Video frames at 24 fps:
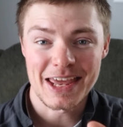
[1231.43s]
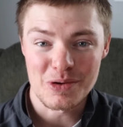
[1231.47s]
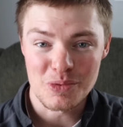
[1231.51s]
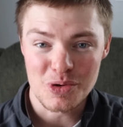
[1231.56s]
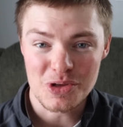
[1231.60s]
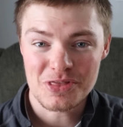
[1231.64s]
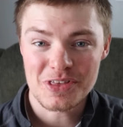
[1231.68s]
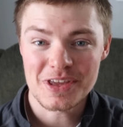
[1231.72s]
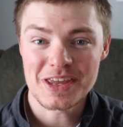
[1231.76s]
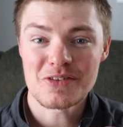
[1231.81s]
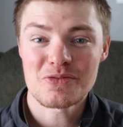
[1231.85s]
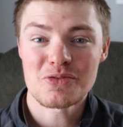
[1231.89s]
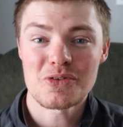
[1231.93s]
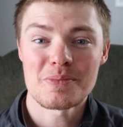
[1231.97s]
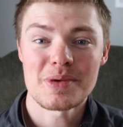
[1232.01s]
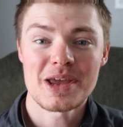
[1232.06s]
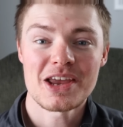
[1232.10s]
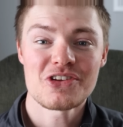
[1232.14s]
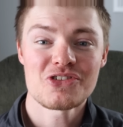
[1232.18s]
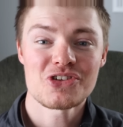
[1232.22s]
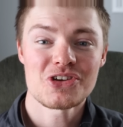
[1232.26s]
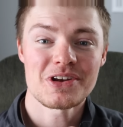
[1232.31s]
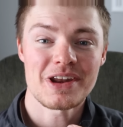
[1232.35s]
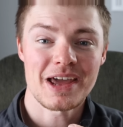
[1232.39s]
And with the
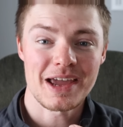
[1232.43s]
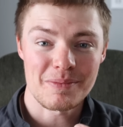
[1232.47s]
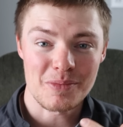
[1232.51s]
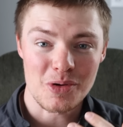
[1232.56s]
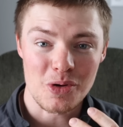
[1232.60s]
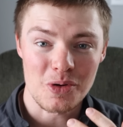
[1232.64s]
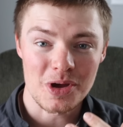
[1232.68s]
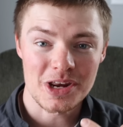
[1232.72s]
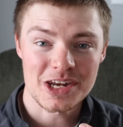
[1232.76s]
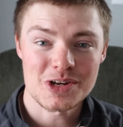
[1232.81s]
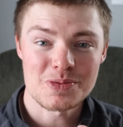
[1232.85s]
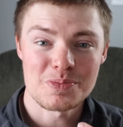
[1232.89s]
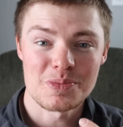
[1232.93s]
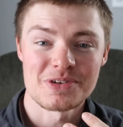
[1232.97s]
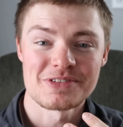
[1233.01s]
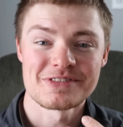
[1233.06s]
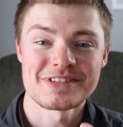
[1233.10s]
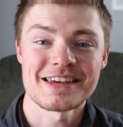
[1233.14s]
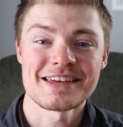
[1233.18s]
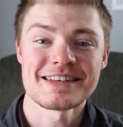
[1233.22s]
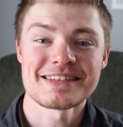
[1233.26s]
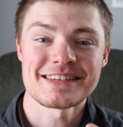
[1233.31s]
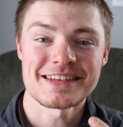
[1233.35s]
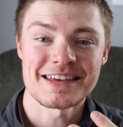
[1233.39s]
information I'm going to
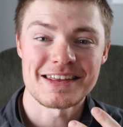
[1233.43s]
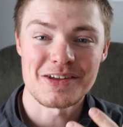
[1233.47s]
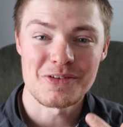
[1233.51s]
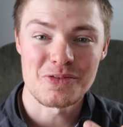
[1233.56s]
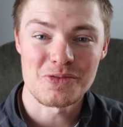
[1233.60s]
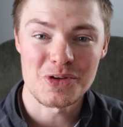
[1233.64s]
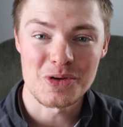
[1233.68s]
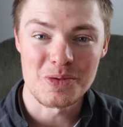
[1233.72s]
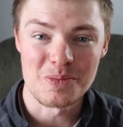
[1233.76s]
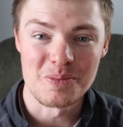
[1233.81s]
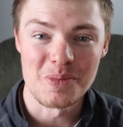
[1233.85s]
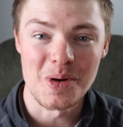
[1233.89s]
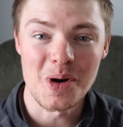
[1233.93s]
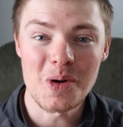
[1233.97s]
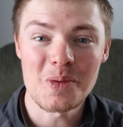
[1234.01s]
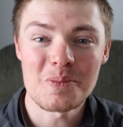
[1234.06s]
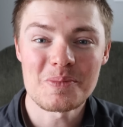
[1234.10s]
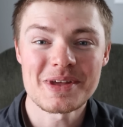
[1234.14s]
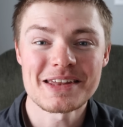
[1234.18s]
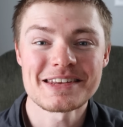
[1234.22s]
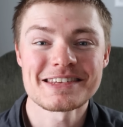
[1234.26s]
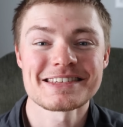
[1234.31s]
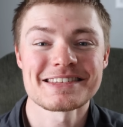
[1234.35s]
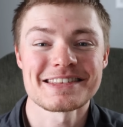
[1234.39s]
present in a few
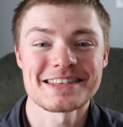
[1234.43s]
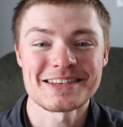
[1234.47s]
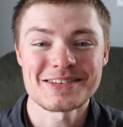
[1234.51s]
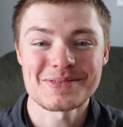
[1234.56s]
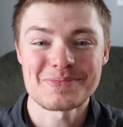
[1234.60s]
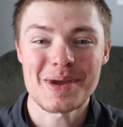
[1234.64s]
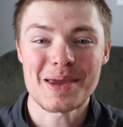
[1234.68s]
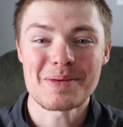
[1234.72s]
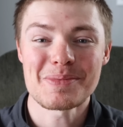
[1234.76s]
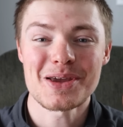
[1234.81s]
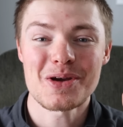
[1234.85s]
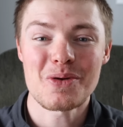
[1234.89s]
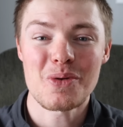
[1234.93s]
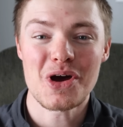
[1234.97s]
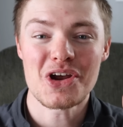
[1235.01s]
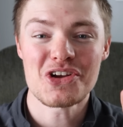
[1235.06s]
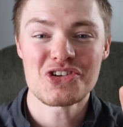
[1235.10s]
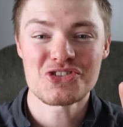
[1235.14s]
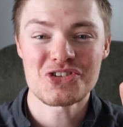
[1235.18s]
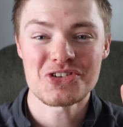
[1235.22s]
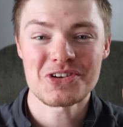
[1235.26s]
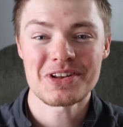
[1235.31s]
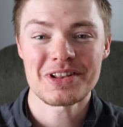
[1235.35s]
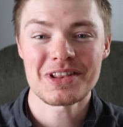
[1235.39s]
moments, this may be
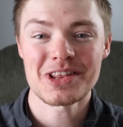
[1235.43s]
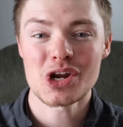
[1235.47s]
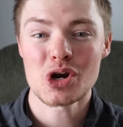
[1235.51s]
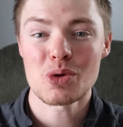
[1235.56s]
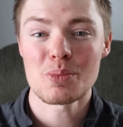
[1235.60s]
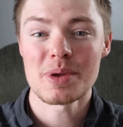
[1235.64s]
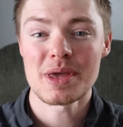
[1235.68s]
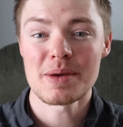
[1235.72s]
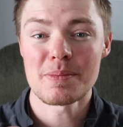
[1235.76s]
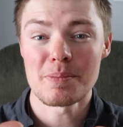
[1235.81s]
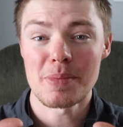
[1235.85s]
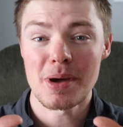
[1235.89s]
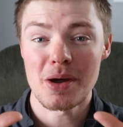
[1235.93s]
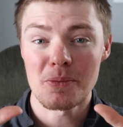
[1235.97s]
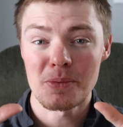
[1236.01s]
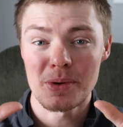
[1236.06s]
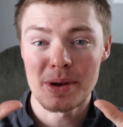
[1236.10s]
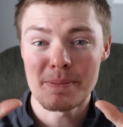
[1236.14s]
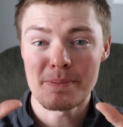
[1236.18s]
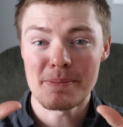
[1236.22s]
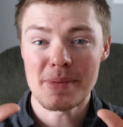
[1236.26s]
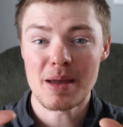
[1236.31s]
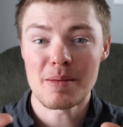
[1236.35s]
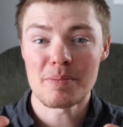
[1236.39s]
questioned a little bit, but
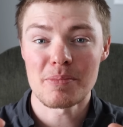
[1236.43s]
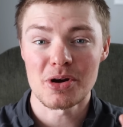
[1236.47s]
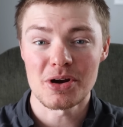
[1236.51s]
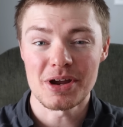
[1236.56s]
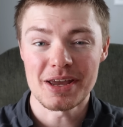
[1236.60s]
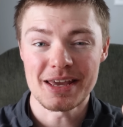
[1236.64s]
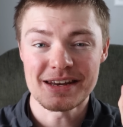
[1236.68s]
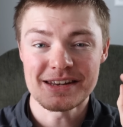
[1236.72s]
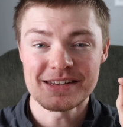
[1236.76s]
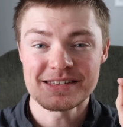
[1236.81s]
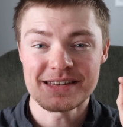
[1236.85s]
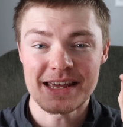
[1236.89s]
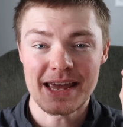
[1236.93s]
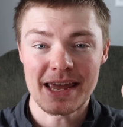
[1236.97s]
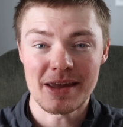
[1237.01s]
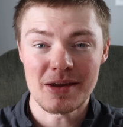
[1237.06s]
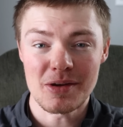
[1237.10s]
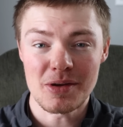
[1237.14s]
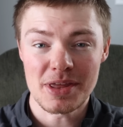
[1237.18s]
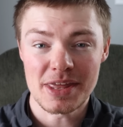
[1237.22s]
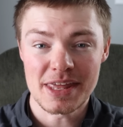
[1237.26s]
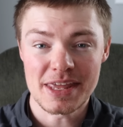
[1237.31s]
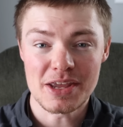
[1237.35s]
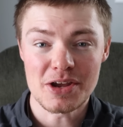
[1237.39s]
remember, it is a
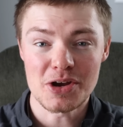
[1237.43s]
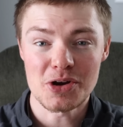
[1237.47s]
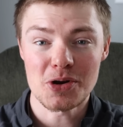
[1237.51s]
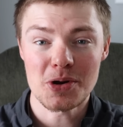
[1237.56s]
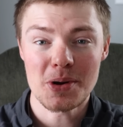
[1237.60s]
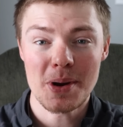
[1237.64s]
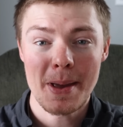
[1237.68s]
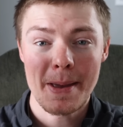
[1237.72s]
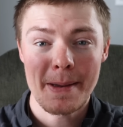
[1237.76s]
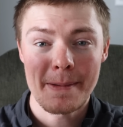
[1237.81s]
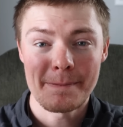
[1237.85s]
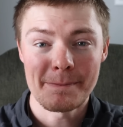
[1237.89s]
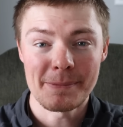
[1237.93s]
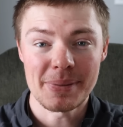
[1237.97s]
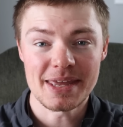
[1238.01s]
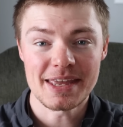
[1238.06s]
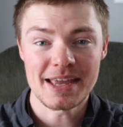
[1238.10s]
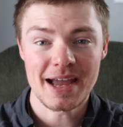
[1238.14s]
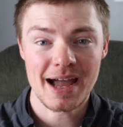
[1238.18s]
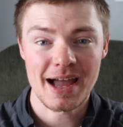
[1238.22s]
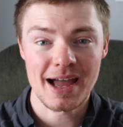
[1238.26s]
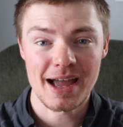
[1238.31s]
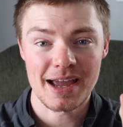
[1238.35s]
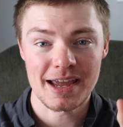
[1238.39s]
year
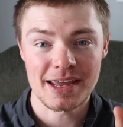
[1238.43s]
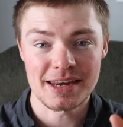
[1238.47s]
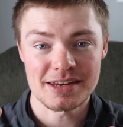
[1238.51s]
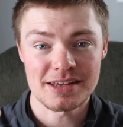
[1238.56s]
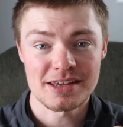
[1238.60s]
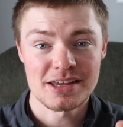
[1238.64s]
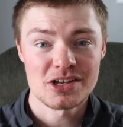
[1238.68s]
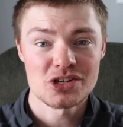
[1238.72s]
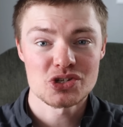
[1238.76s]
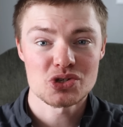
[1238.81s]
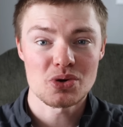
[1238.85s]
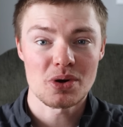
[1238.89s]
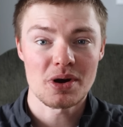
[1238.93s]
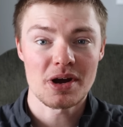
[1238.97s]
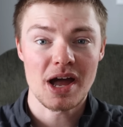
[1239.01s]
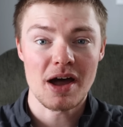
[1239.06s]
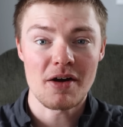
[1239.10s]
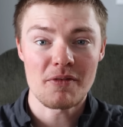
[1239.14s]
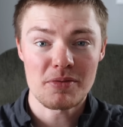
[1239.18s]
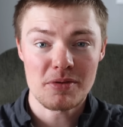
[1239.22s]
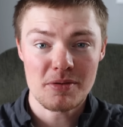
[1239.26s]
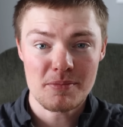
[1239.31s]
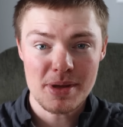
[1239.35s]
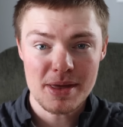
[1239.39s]
behind. So a
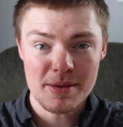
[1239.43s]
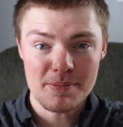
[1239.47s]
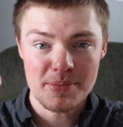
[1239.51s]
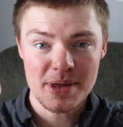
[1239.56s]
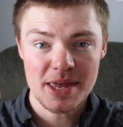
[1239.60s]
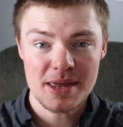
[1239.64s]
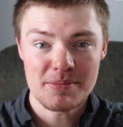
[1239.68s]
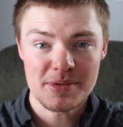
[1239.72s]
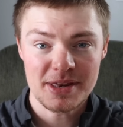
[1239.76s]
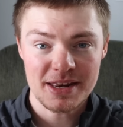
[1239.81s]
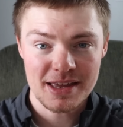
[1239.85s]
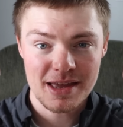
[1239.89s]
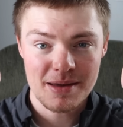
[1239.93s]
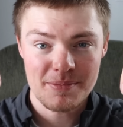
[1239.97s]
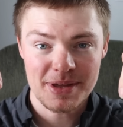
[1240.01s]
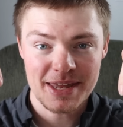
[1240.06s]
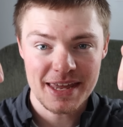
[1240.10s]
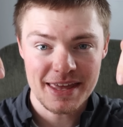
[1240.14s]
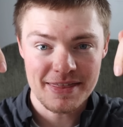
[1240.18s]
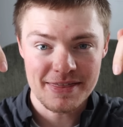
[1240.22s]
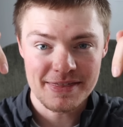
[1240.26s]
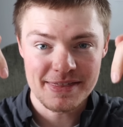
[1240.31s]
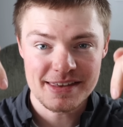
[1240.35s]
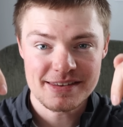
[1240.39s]
government payment
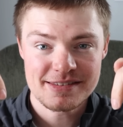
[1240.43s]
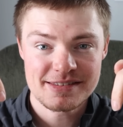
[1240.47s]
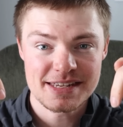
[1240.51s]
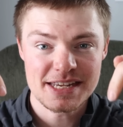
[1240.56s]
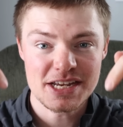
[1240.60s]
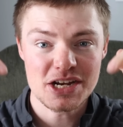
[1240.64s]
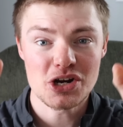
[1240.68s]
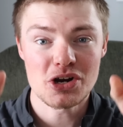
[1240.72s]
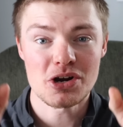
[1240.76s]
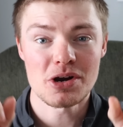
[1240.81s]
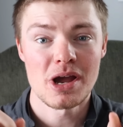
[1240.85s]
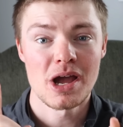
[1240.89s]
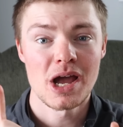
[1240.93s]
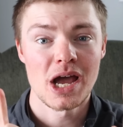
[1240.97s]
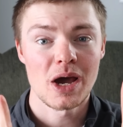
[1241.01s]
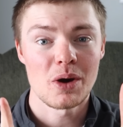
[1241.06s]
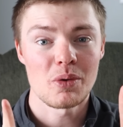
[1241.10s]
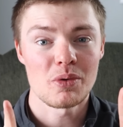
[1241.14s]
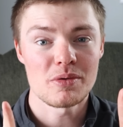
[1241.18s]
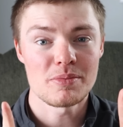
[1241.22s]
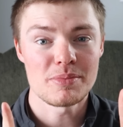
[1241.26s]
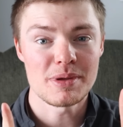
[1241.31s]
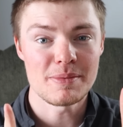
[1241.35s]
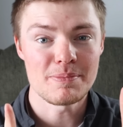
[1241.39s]
coming in this year
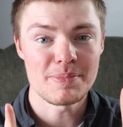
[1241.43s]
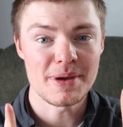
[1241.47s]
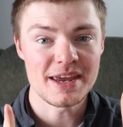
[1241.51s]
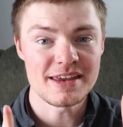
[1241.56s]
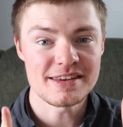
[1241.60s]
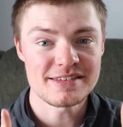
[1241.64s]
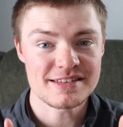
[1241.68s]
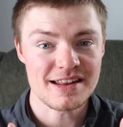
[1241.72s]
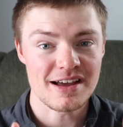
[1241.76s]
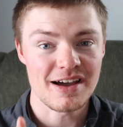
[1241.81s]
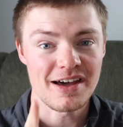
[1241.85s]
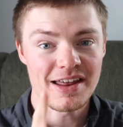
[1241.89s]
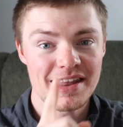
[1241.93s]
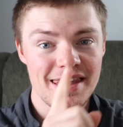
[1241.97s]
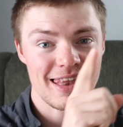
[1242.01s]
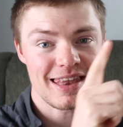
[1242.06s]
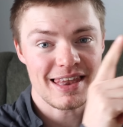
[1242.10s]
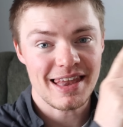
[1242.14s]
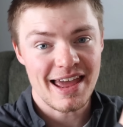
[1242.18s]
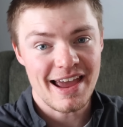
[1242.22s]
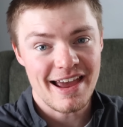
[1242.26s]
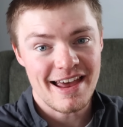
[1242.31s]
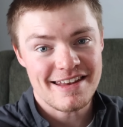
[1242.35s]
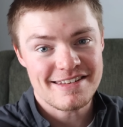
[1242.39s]
would be based on
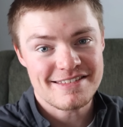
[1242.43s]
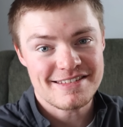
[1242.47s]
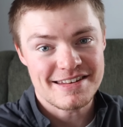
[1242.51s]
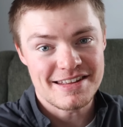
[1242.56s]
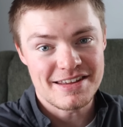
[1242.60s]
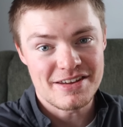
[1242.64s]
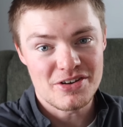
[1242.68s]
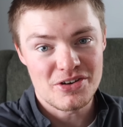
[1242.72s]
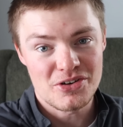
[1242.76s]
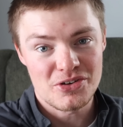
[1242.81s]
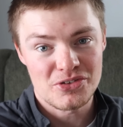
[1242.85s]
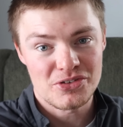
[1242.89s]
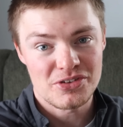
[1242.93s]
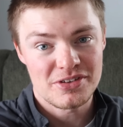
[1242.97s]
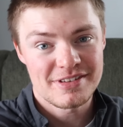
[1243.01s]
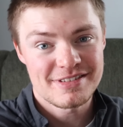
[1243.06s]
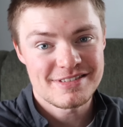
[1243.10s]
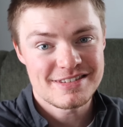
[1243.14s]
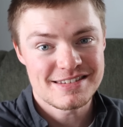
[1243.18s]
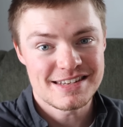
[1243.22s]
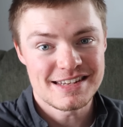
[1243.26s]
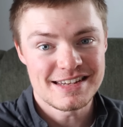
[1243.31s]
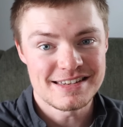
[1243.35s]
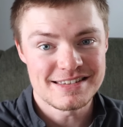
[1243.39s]
last year's
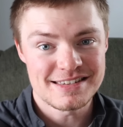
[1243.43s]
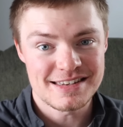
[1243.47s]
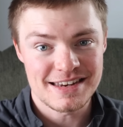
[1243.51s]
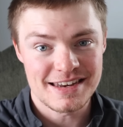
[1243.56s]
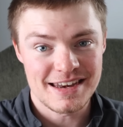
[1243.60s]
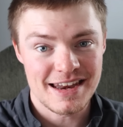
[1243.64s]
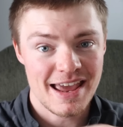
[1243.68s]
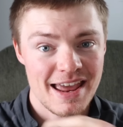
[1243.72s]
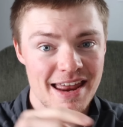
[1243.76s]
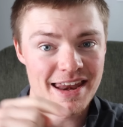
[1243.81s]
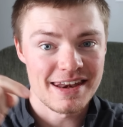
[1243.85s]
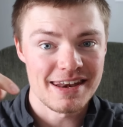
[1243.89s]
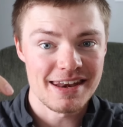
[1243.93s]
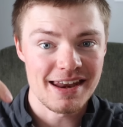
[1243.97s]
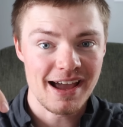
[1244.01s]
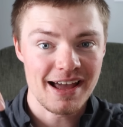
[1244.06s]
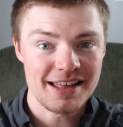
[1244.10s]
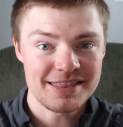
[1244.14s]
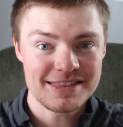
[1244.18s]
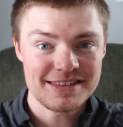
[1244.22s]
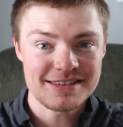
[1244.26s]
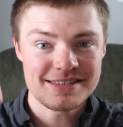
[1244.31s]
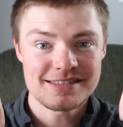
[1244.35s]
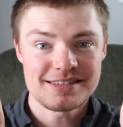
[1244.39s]
season,
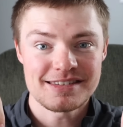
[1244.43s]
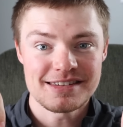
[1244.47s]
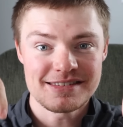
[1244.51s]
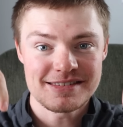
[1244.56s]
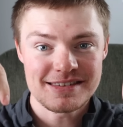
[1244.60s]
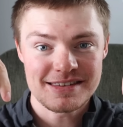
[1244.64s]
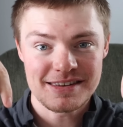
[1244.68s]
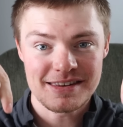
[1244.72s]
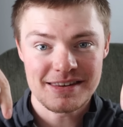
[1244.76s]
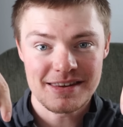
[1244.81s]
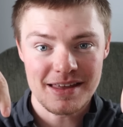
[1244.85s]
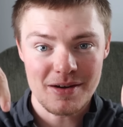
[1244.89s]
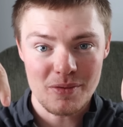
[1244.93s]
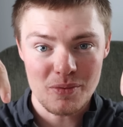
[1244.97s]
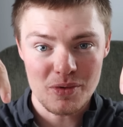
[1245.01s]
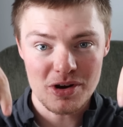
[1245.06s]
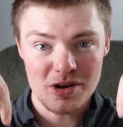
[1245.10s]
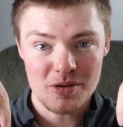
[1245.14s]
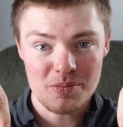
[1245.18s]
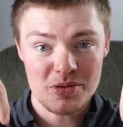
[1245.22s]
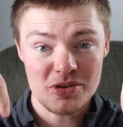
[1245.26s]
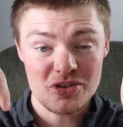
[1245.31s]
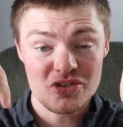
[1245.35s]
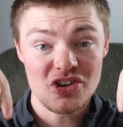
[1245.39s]
not the season that we
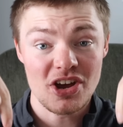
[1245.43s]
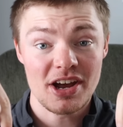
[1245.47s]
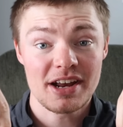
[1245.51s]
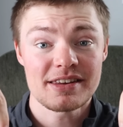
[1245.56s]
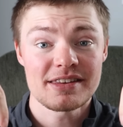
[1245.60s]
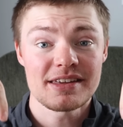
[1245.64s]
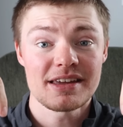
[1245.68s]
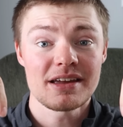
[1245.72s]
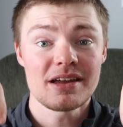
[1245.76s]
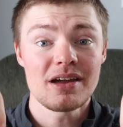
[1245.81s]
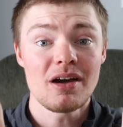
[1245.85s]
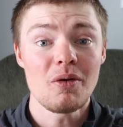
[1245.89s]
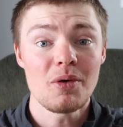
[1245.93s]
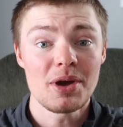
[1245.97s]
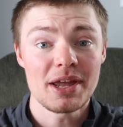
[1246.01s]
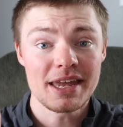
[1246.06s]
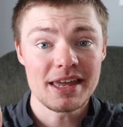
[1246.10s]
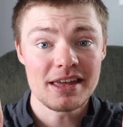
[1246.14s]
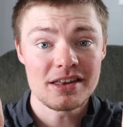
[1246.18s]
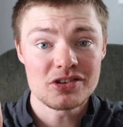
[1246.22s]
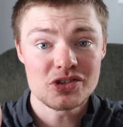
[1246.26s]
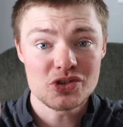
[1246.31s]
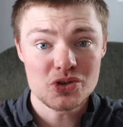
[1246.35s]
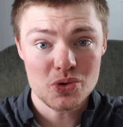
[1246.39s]
are projecting going
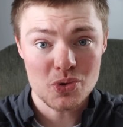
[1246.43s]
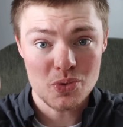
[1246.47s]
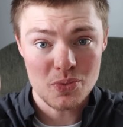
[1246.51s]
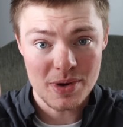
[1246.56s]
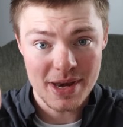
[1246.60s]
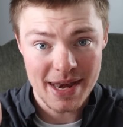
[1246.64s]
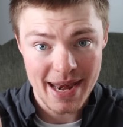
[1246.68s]
into